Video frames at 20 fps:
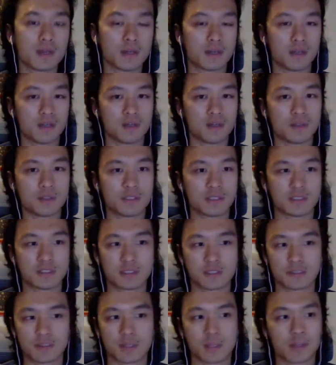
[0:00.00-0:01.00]
using some
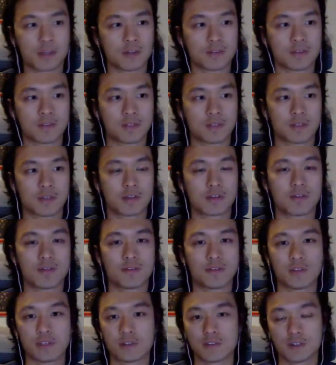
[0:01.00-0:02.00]
kind of
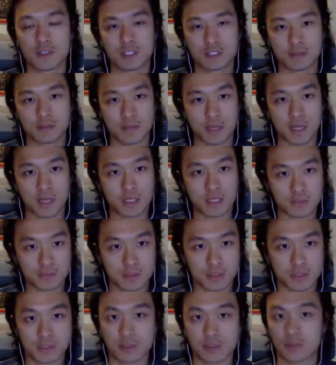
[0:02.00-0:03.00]
configuration
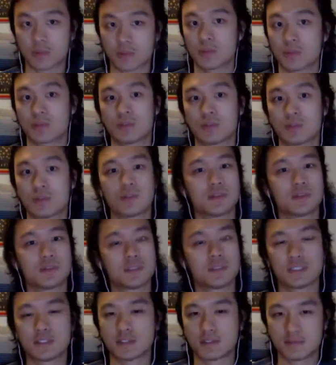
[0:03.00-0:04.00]
management or
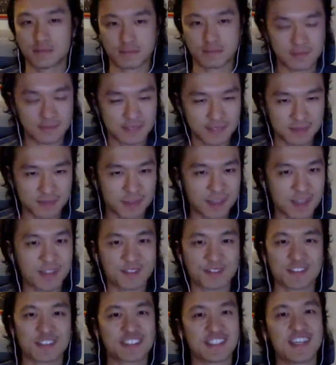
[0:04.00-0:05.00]
just some kind of a
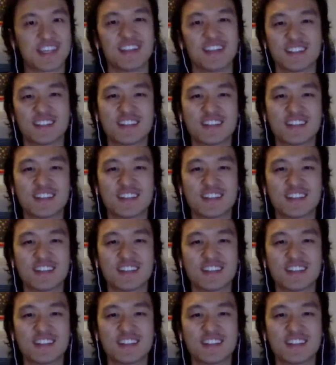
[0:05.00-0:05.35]
standard